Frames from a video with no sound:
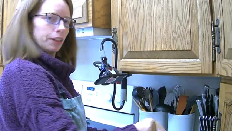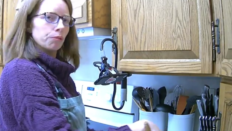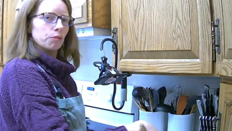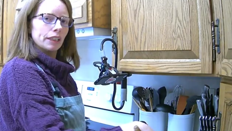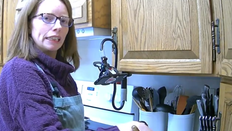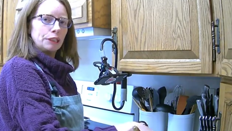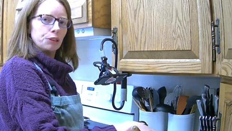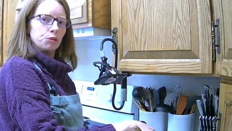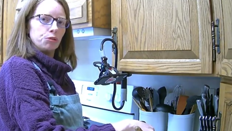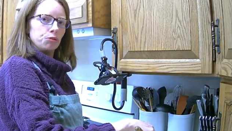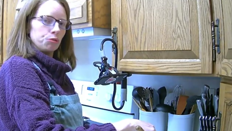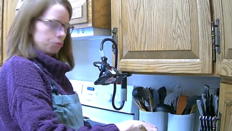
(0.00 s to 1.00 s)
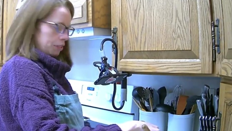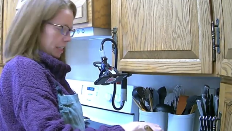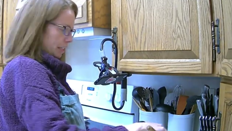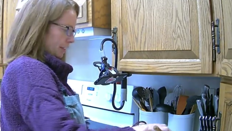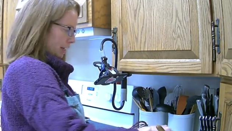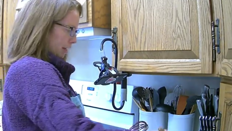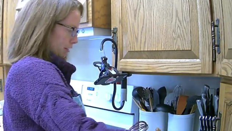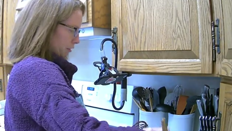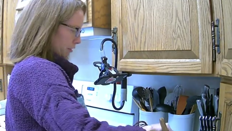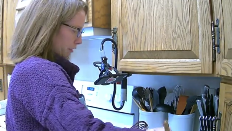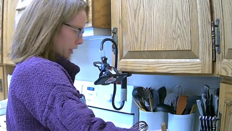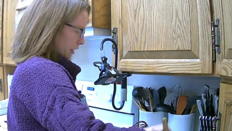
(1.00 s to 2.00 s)
really do need that
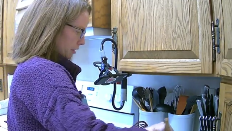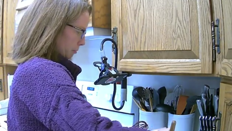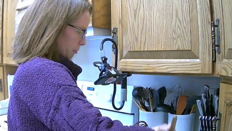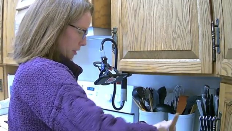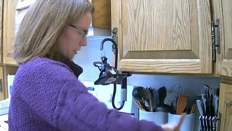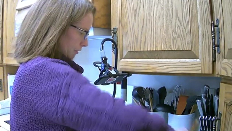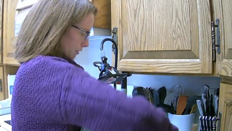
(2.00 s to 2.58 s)
device, but